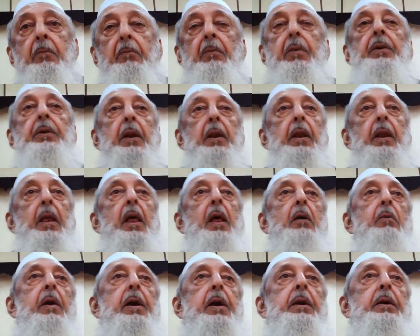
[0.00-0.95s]
But
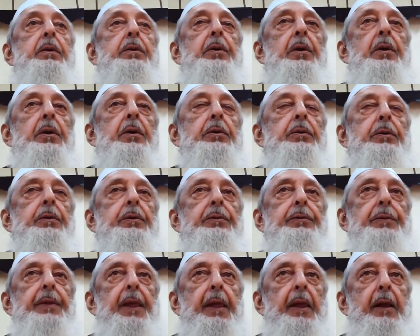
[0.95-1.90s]
Allah went on to
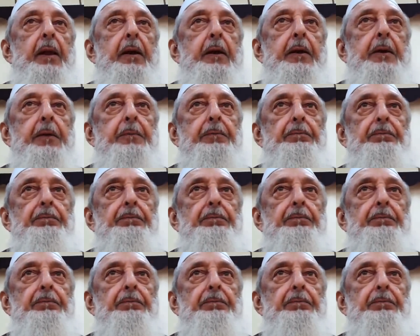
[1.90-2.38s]
say,